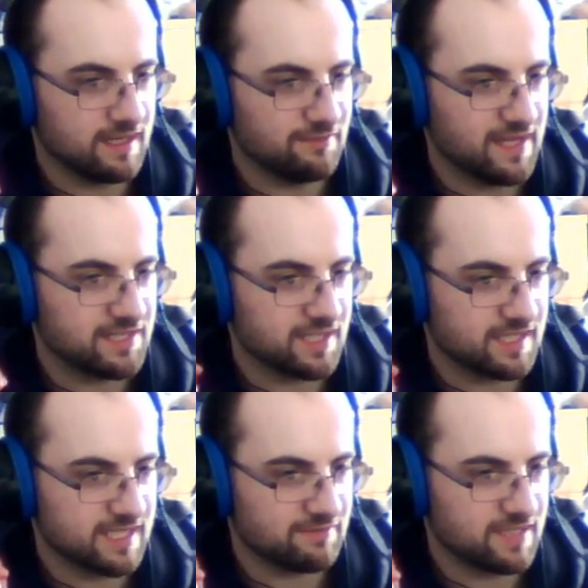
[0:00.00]
Avenger,
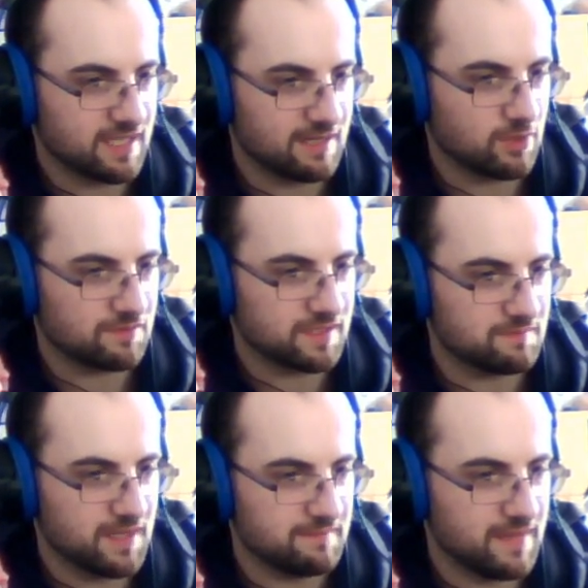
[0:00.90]
because every time one of
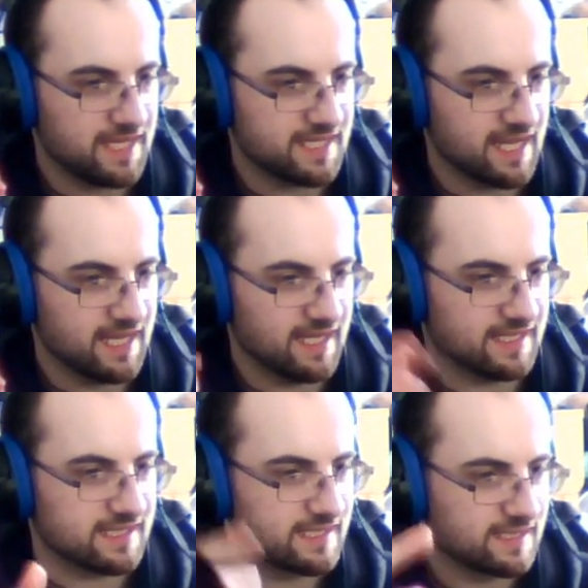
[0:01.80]
his mates get
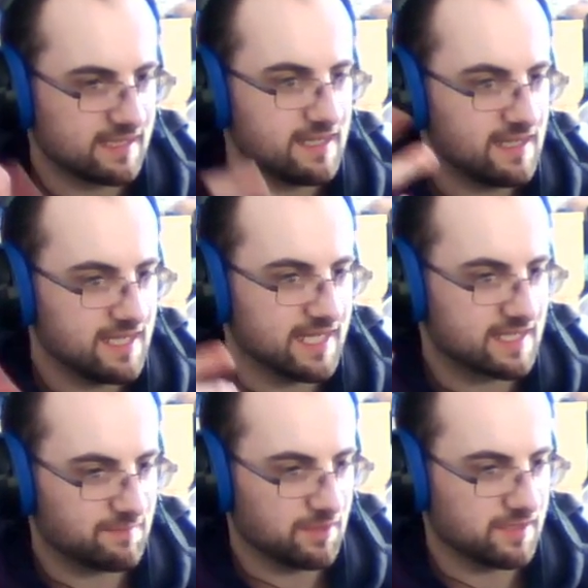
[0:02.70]
hit, he
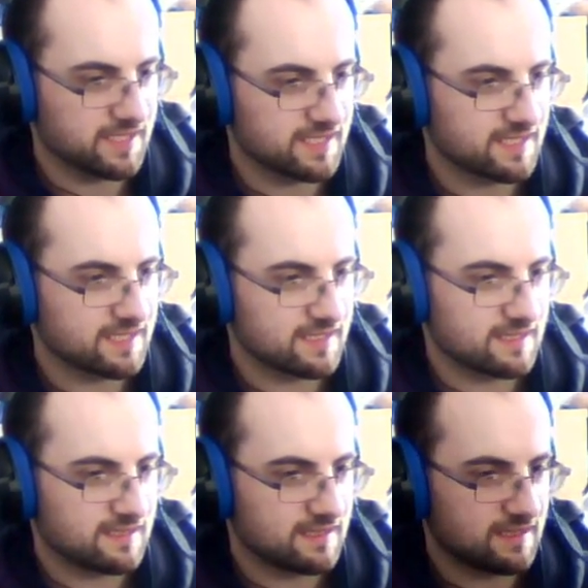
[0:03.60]
gets a bonus.
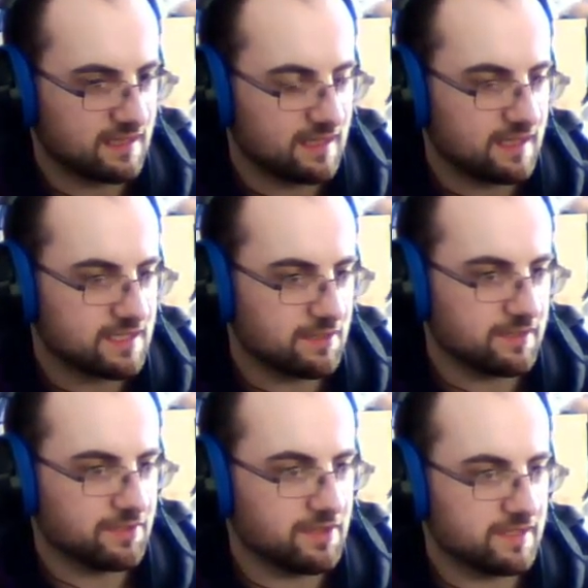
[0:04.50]
So
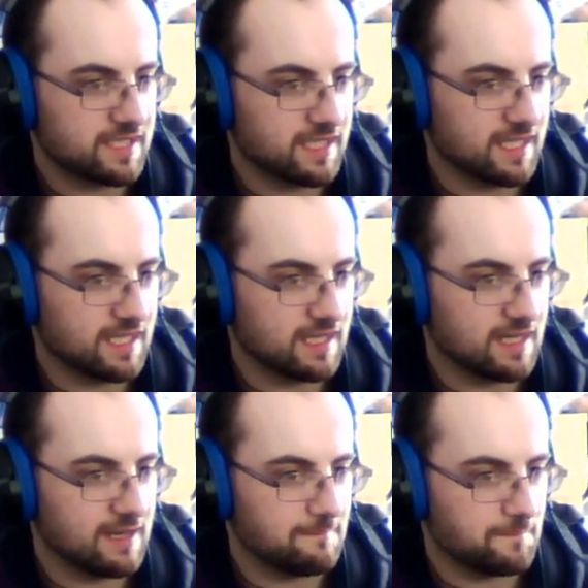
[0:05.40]
you'll notice the
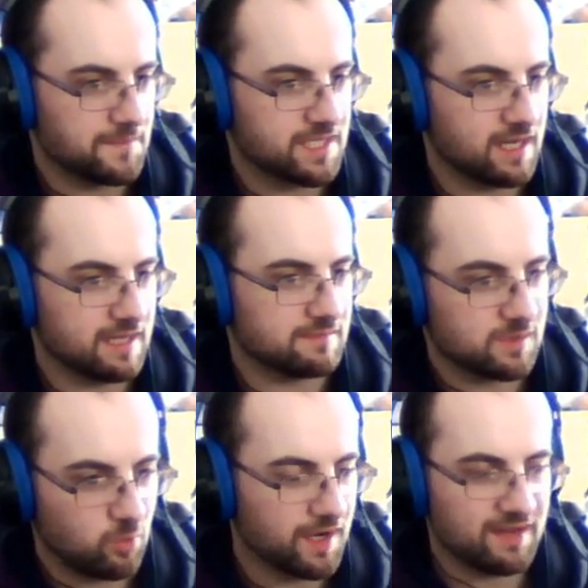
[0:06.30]
little
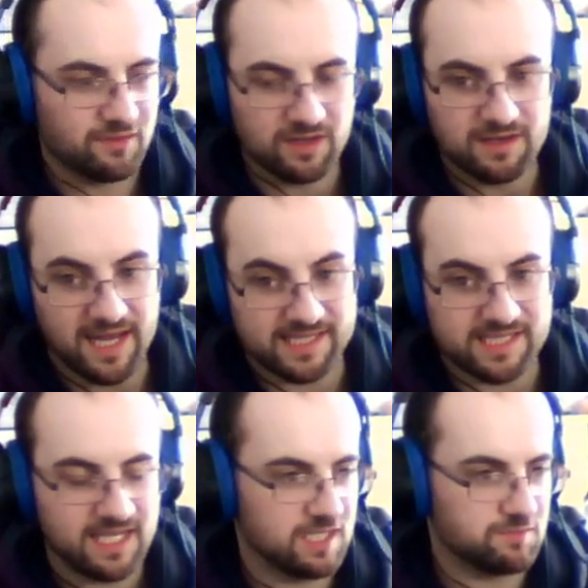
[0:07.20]
times whatever
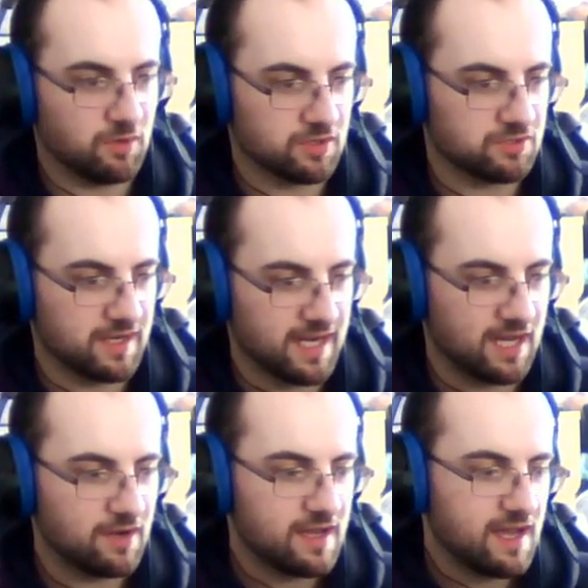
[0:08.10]
next to each portrait
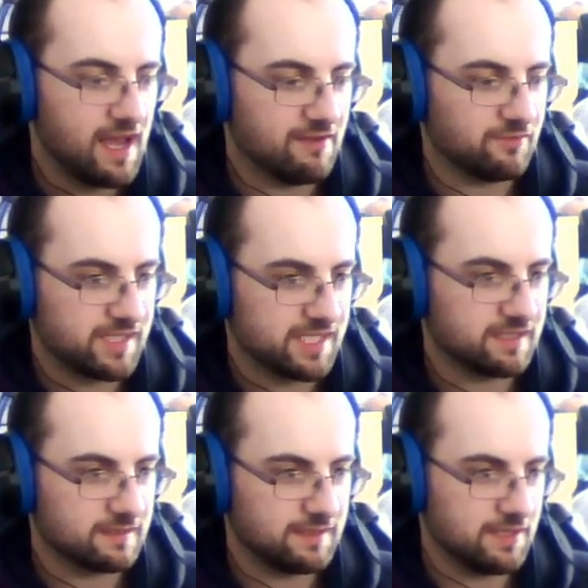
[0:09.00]
now. Every
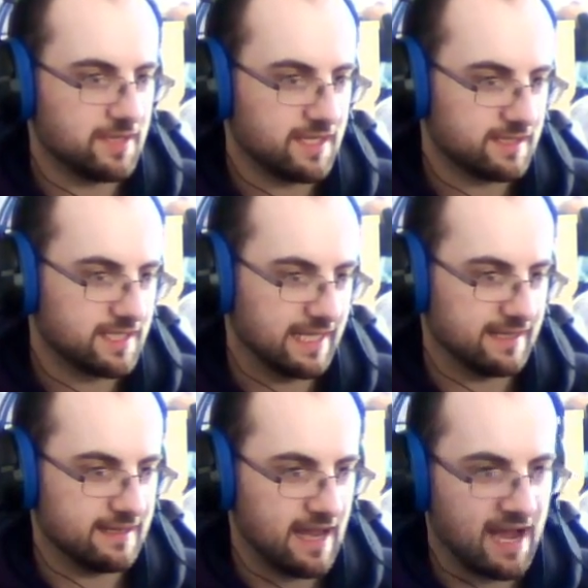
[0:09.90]
single unit
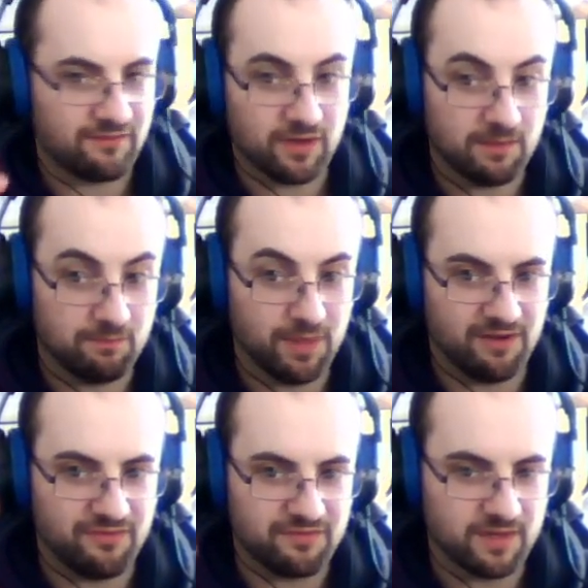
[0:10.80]
can have a
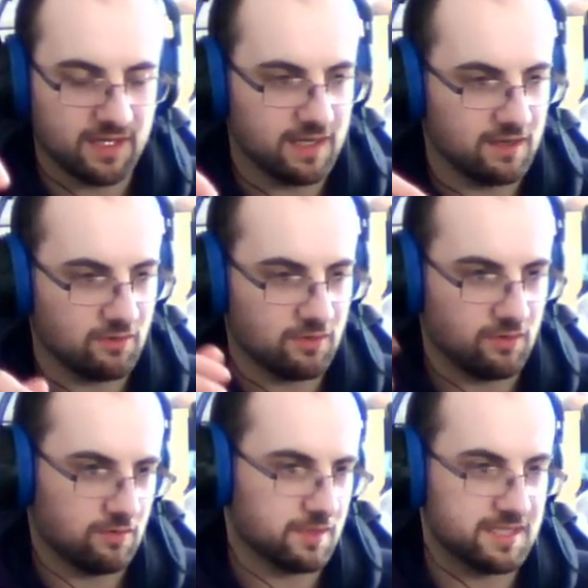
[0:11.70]
buff,
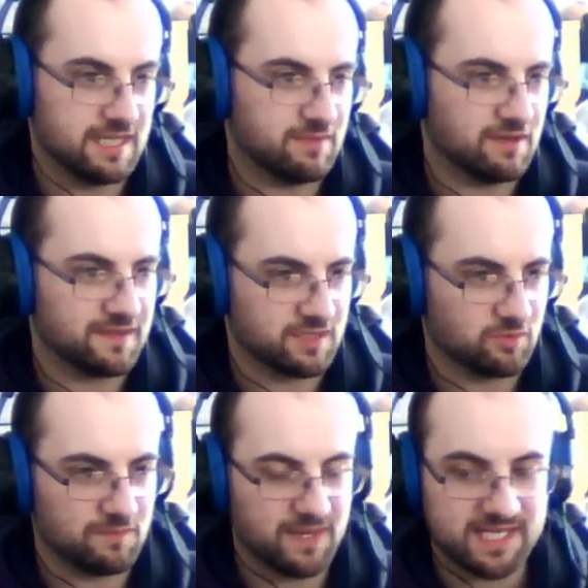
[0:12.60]
or a debuff, as it were.